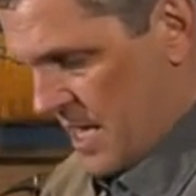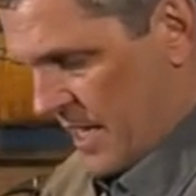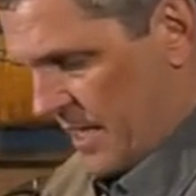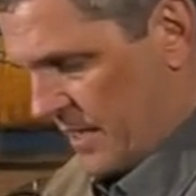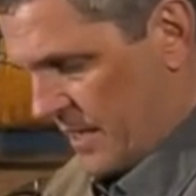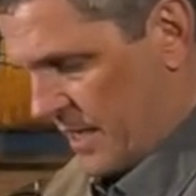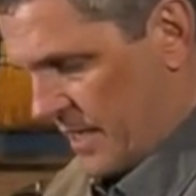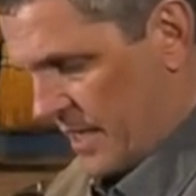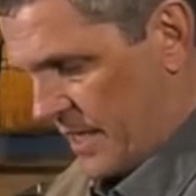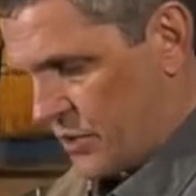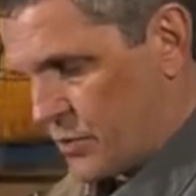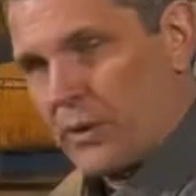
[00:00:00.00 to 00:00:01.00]
and then
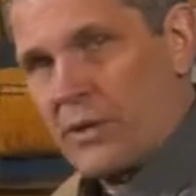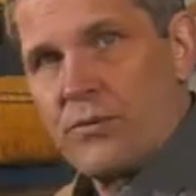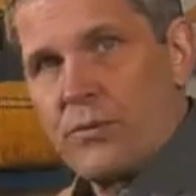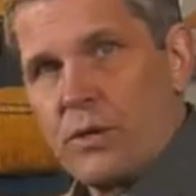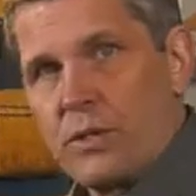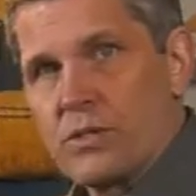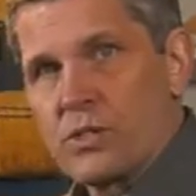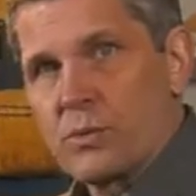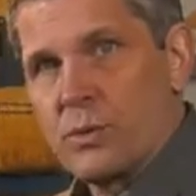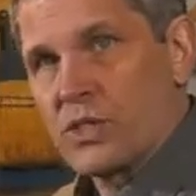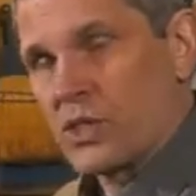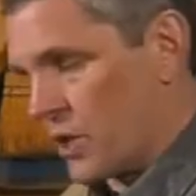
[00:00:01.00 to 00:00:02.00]
a 20-foot
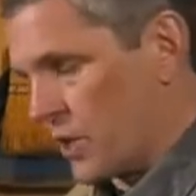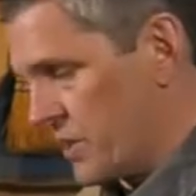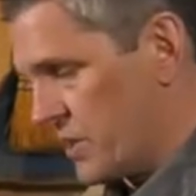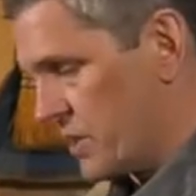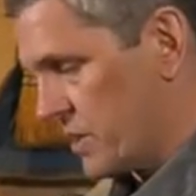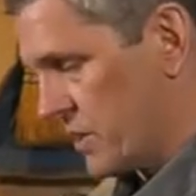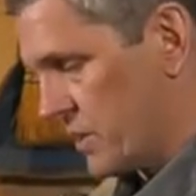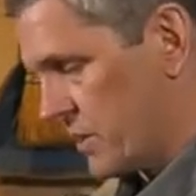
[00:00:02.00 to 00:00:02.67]
switch harness.